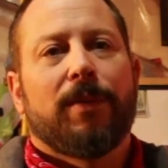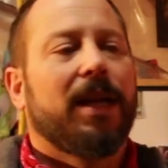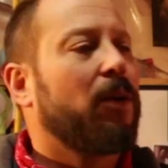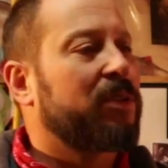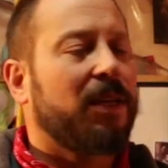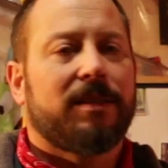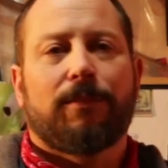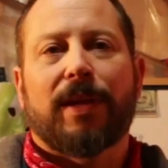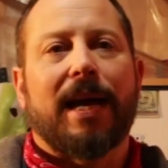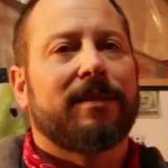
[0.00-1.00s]
I mean, it's a
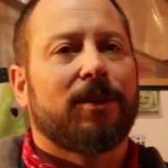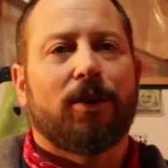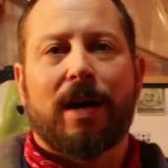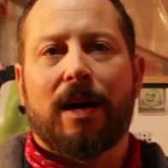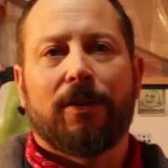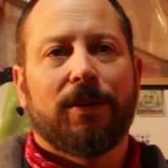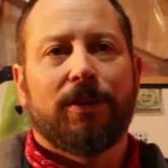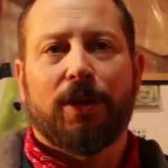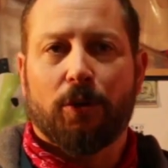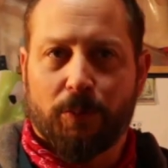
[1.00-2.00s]
blast to go out and,
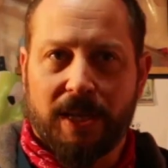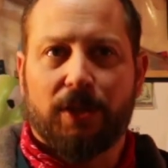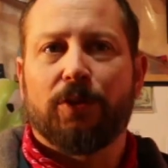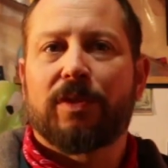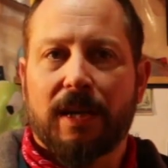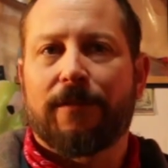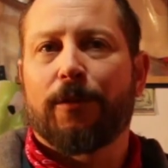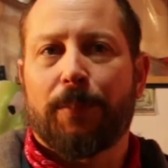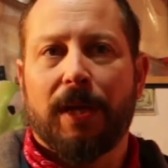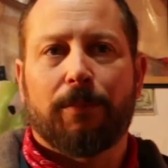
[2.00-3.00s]
you know, redo stuff
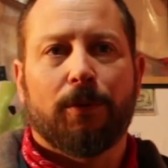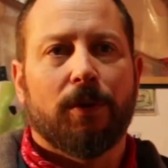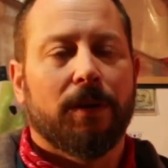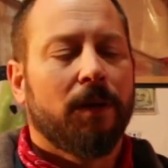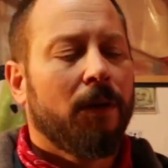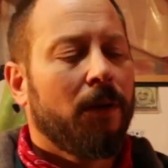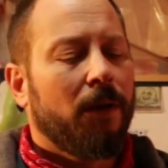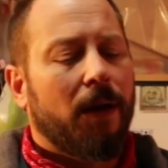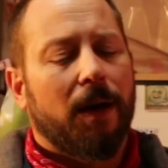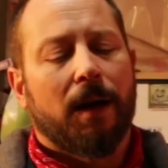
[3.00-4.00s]
for people, and
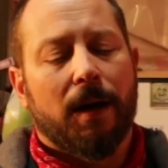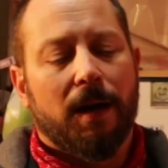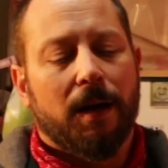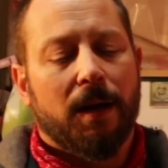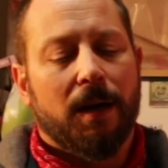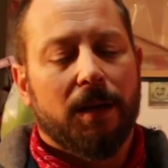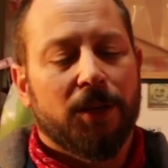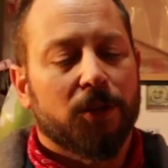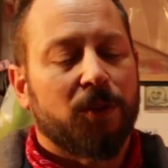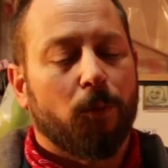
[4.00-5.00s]

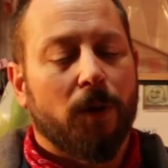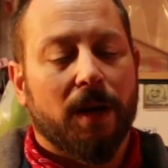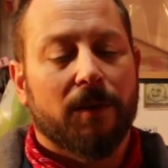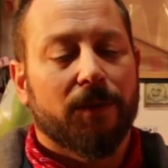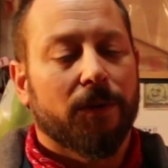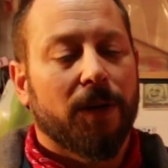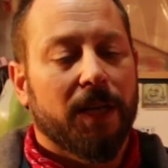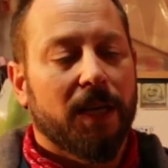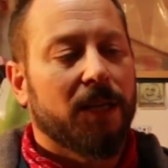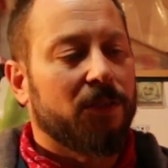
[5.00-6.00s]
you know, so wherever
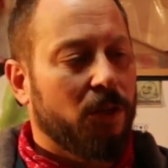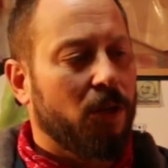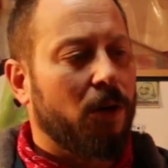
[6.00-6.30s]
it is, you